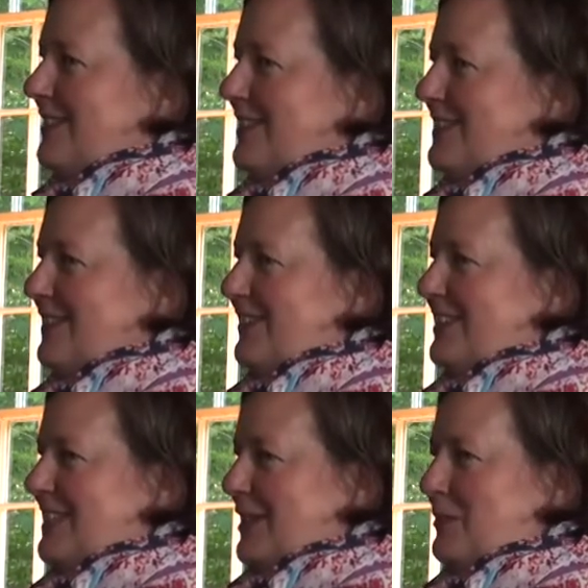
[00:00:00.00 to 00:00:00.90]
Do you guys know
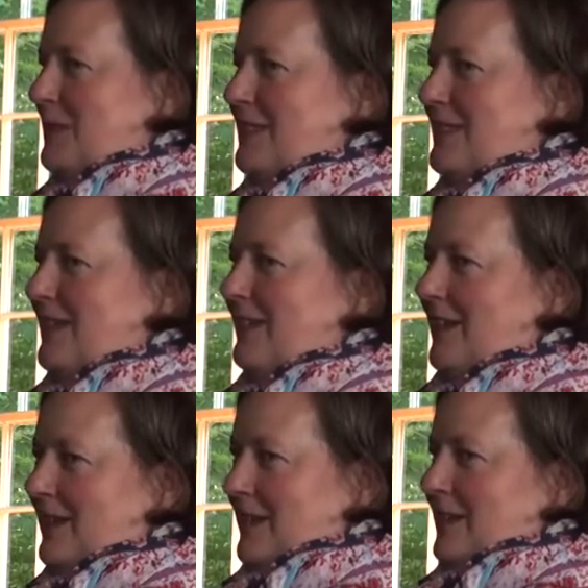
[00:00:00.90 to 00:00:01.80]
the Zingerman's
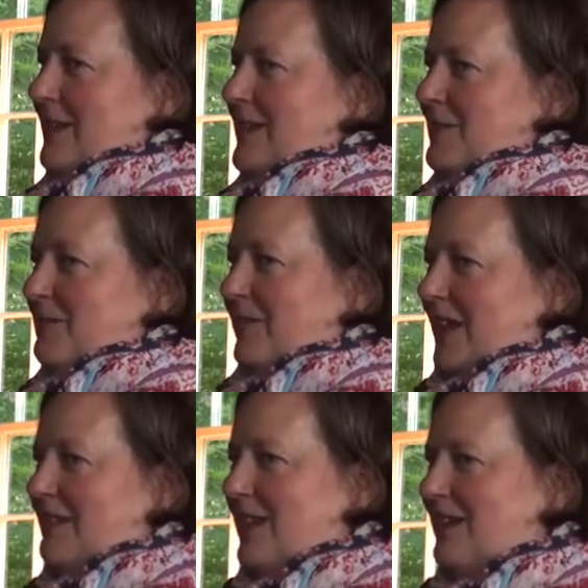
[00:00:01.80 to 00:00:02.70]
Deli?
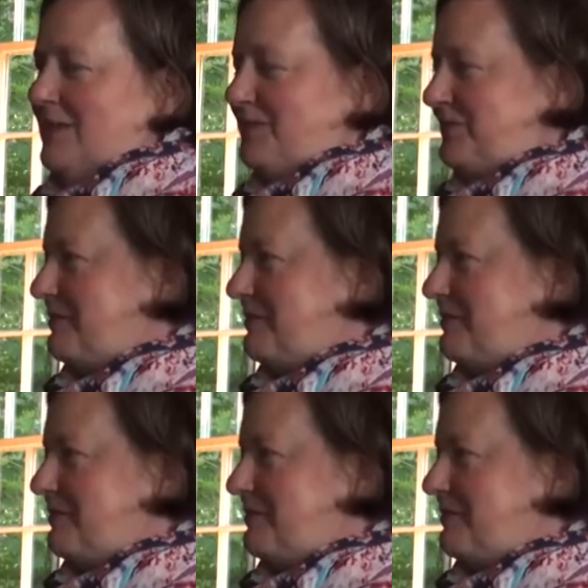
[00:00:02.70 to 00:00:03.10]
out there.